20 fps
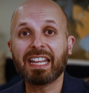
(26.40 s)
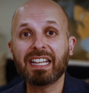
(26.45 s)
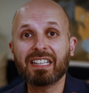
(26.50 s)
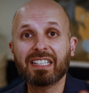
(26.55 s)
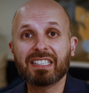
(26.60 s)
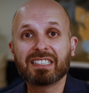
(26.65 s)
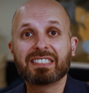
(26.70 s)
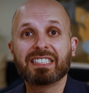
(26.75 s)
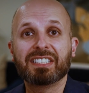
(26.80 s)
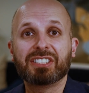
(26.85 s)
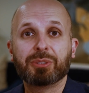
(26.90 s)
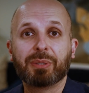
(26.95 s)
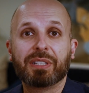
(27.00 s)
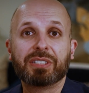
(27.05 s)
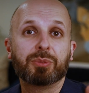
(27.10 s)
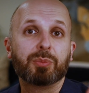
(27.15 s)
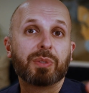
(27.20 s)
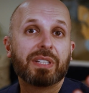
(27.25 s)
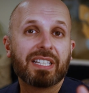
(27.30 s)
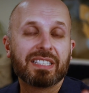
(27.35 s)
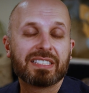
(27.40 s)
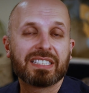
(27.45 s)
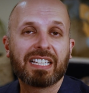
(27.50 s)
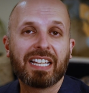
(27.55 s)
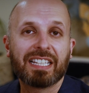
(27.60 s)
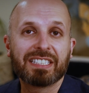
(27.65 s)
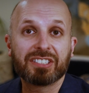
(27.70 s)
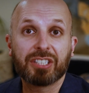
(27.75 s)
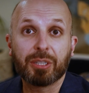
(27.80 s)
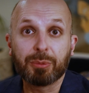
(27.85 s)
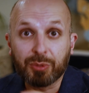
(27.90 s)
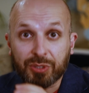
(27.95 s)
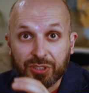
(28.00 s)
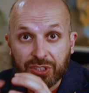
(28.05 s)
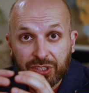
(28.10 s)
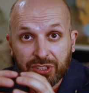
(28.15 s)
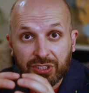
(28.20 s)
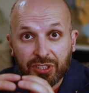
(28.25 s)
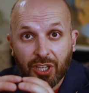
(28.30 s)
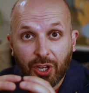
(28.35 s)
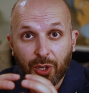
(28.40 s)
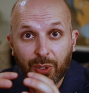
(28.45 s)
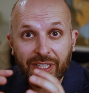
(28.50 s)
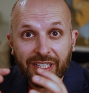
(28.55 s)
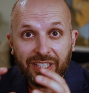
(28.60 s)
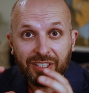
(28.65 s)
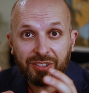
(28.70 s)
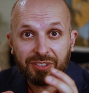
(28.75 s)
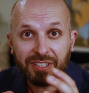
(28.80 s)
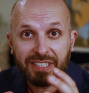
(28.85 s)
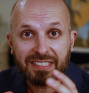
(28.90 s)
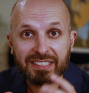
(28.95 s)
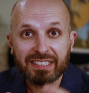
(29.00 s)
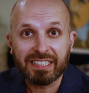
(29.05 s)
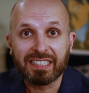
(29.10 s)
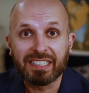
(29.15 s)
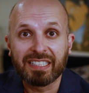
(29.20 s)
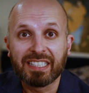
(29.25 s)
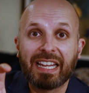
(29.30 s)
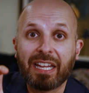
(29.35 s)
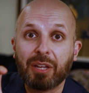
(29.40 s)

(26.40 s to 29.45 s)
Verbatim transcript: In this situation where there's a cholesteatoma, which is slowly increasing,